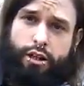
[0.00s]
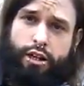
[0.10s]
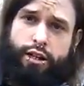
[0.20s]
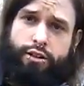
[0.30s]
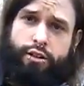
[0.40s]

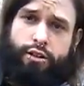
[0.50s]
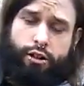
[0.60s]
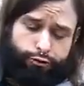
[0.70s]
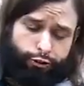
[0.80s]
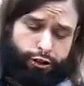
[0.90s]
and
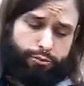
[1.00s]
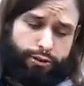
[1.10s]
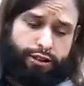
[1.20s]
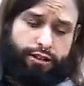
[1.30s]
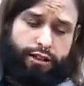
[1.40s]
a
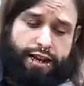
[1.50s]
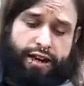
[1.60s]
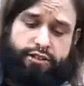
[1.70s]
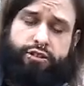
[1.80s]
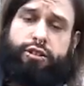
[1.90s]
frequently
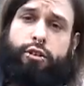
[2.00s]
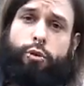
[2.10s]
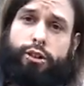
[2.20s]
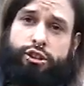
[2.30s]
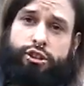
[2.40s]
asked
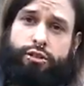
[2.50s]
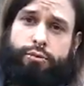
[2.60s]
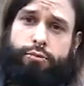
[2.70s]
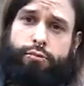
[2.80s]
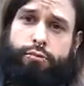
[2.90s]

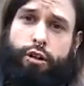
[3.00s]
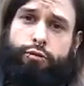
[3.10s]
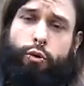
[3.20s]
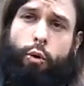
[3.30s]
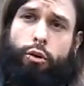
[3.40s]
question
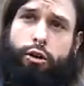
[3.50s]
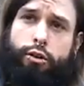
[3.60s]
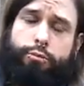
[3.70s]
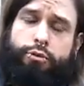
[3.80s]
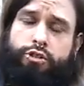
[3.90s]
on
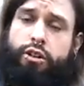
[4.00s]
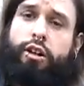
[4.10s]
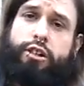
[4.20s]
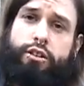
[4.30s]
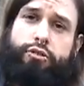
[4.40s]
forums and
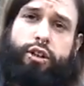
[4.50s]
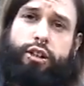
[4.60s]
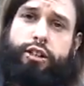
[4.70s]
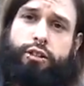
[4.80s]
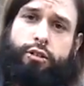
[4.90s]
on
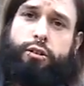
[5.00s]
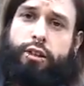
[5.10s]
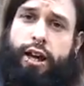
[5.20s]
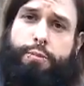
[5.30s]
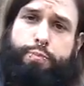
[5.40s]
e-bike and all
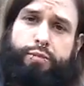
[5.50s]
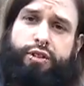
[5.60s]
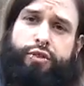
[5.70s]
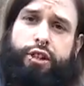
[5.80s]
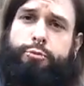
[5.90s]
that,
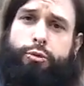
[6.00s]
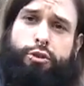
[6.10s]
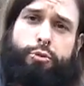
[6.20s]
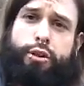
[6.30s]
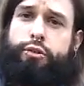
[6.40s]

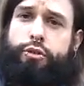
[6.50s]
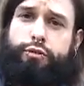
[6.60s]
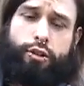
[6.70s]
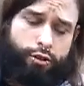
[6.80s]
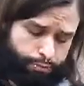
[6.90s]
Facebook, whatever
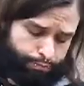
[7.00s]
the